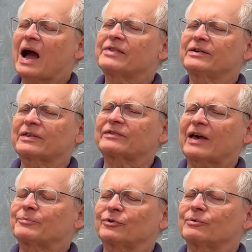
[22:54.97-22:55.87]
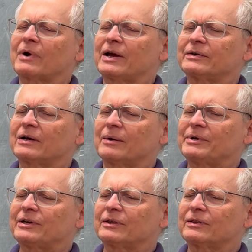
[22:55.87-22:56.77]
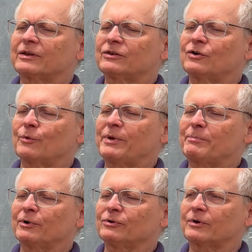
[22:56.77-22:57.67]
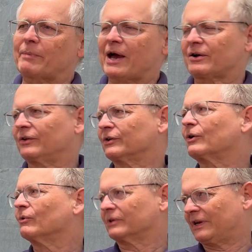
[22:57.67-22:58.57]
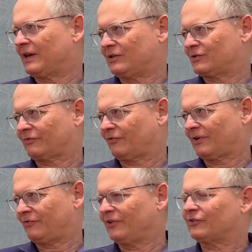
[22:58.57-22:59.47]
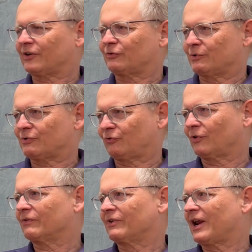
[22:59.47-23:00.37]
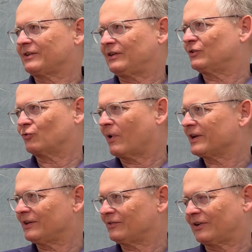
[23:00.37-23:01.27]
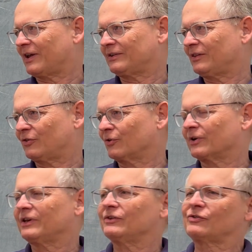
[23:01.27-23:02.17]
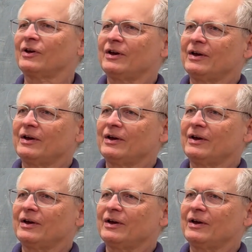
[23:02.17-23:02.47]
I think that's absolutely right. I mean, people look back on the golden age of physics, which sort of the 1920s and 1930s,